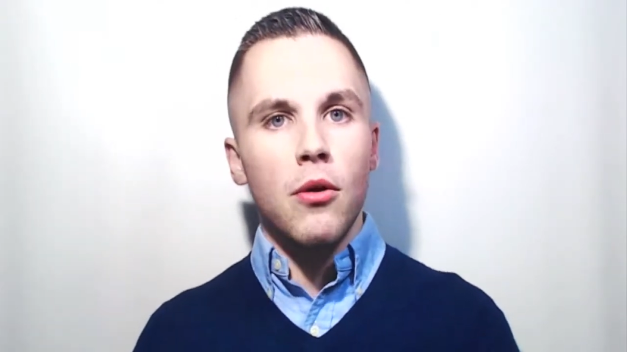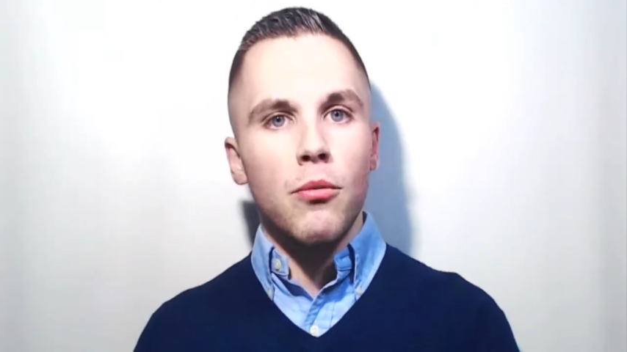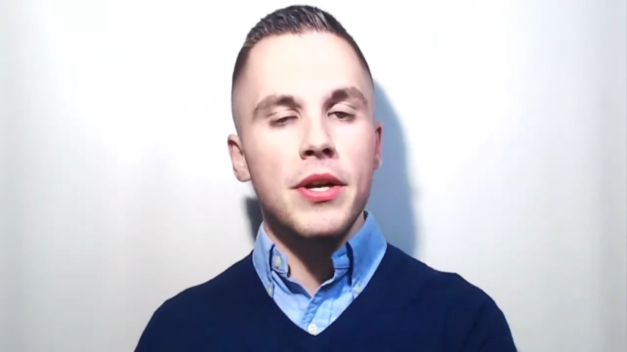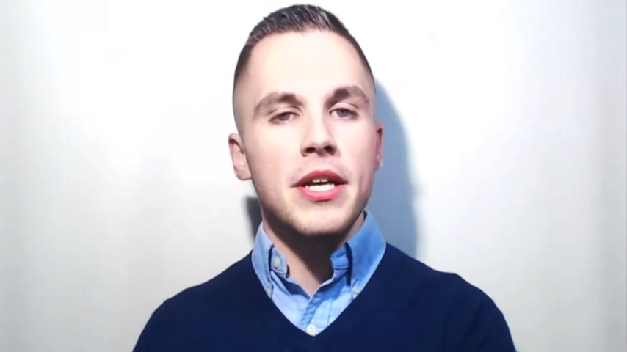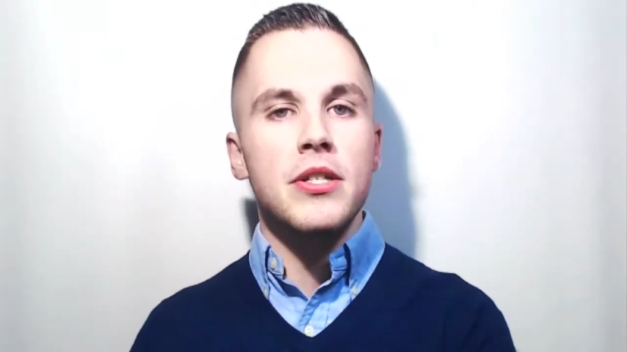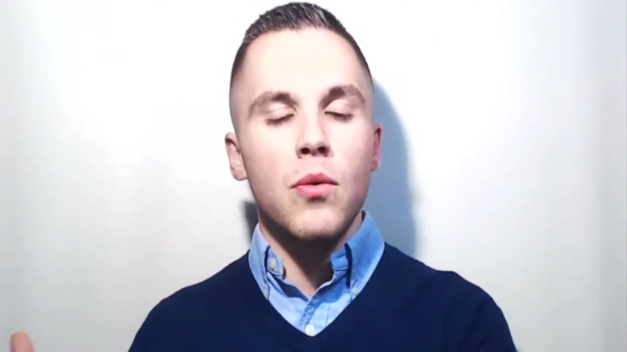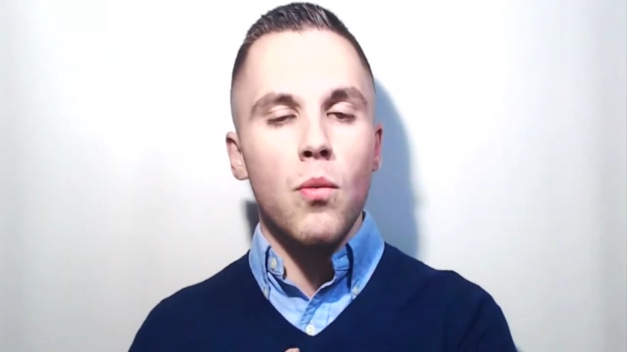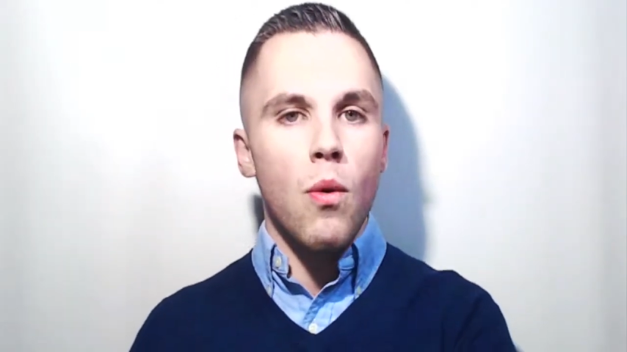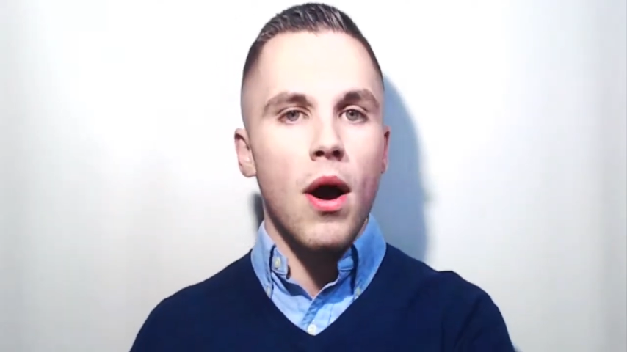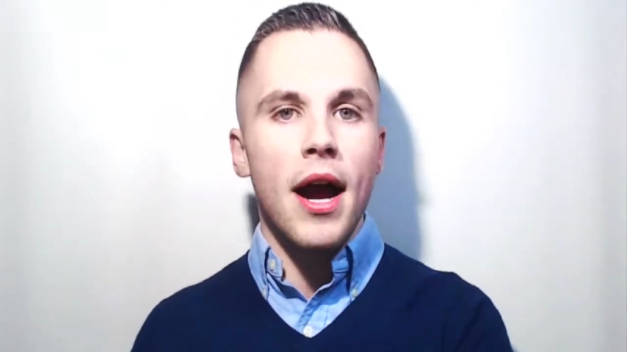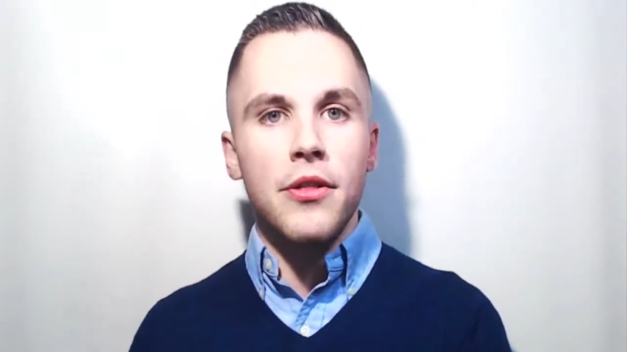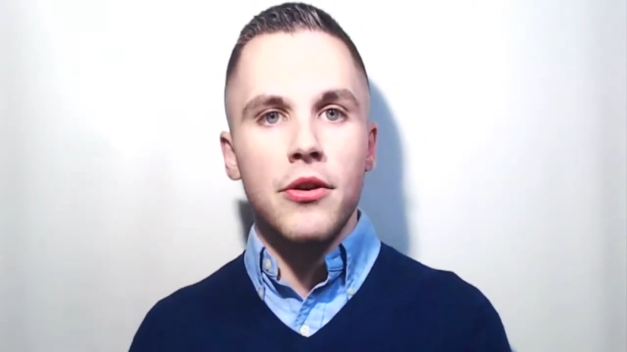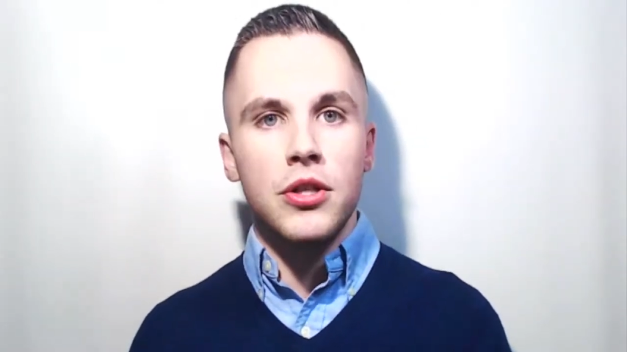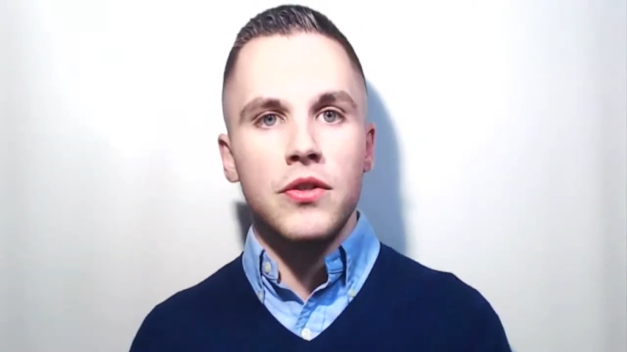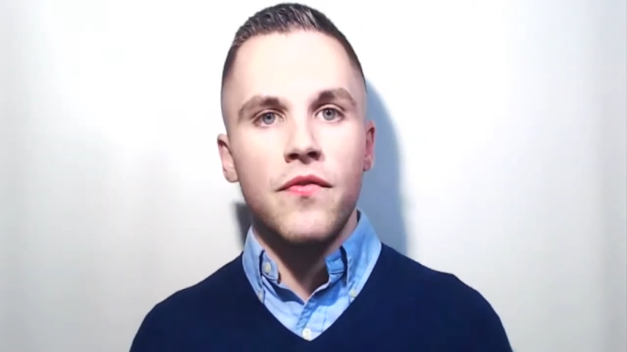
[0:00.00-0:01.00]
reason why
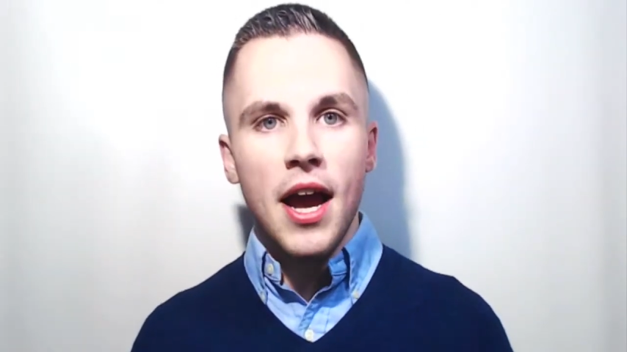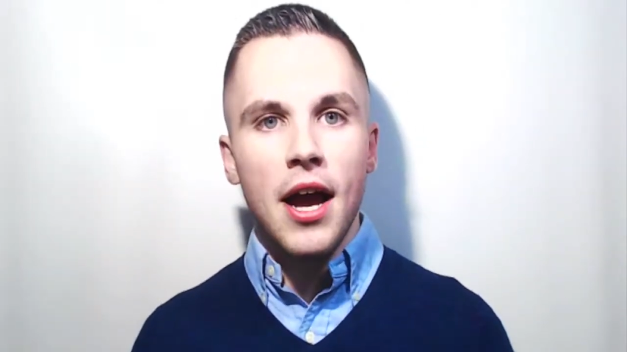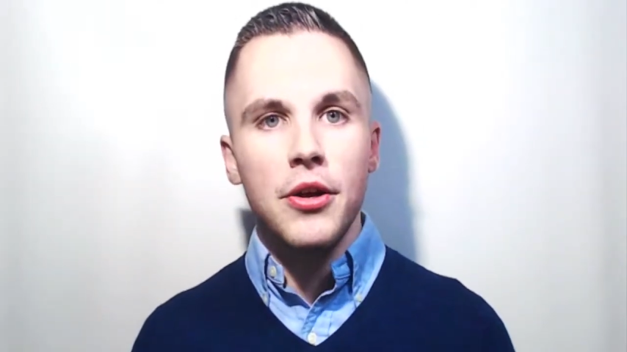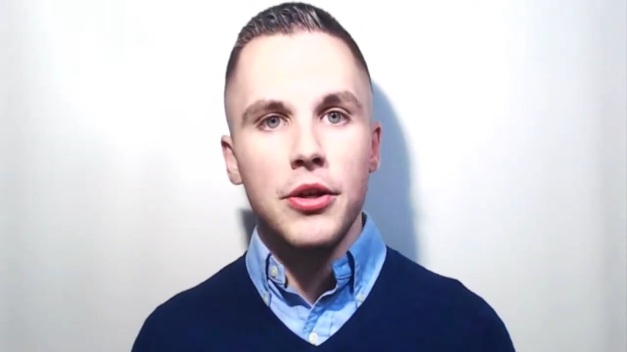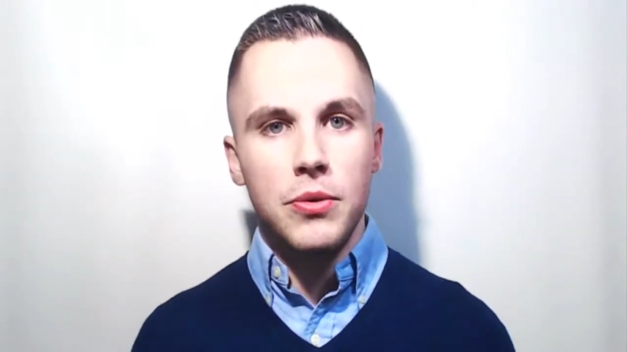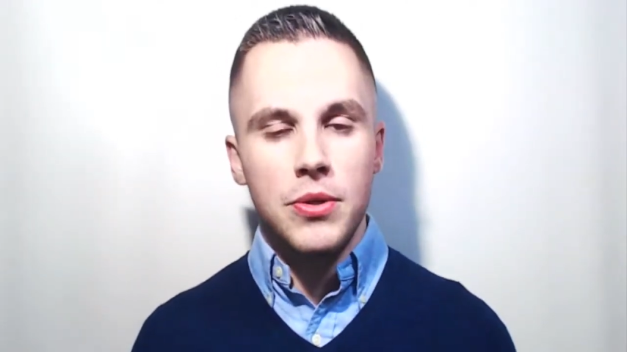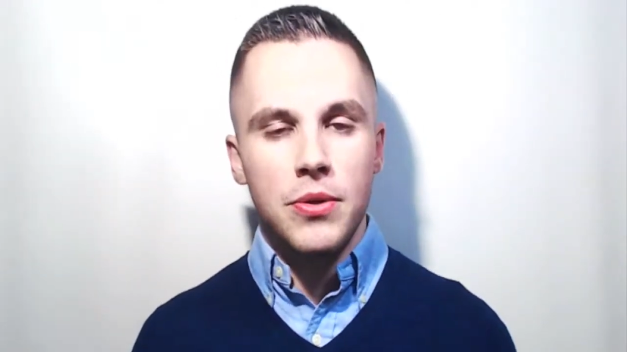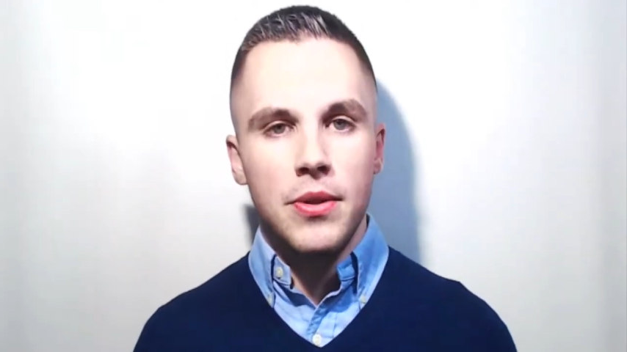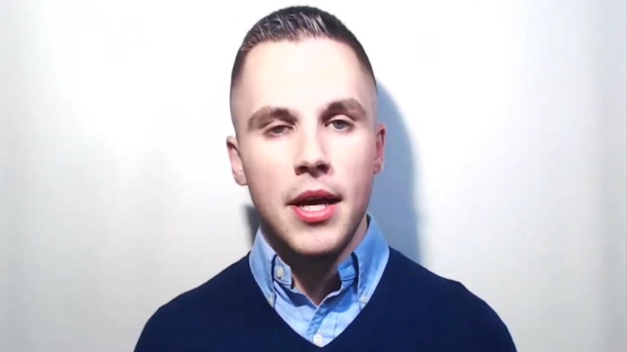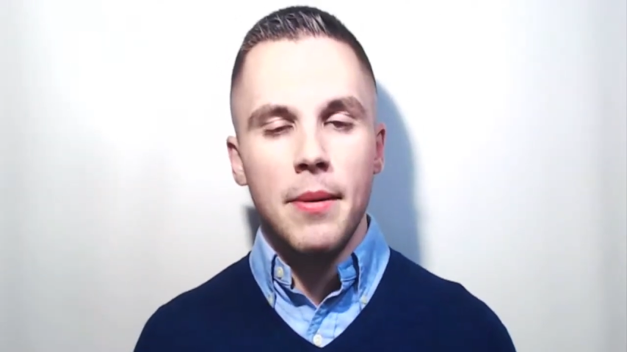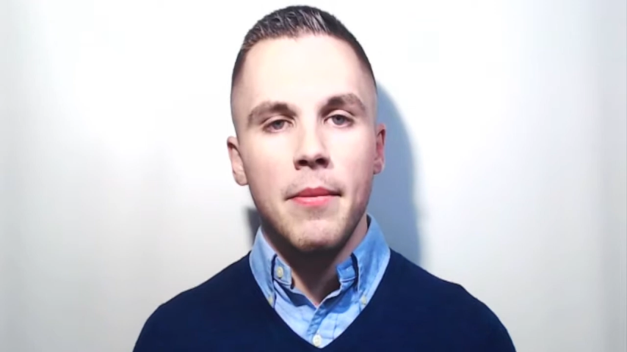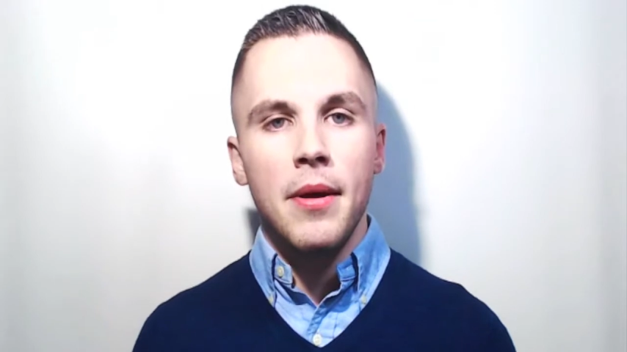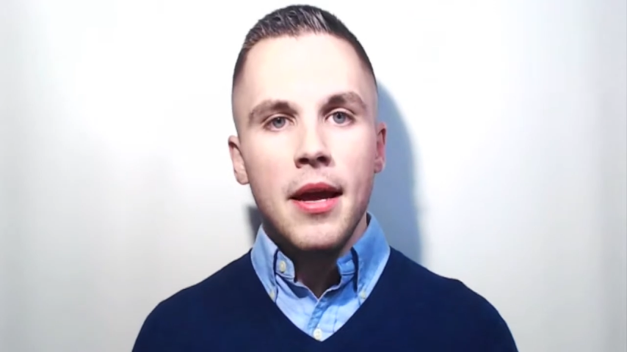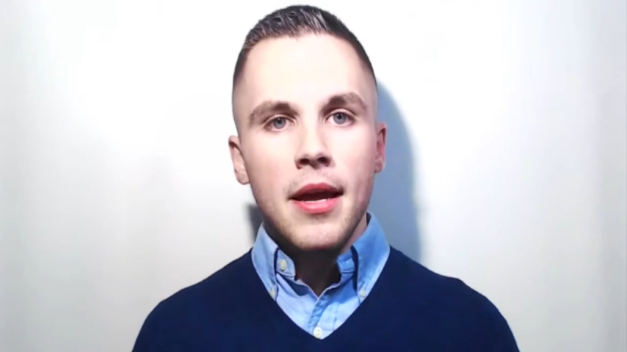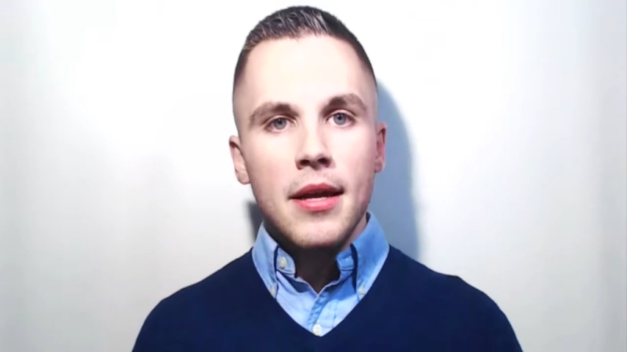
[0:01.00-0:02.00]
there's value to them,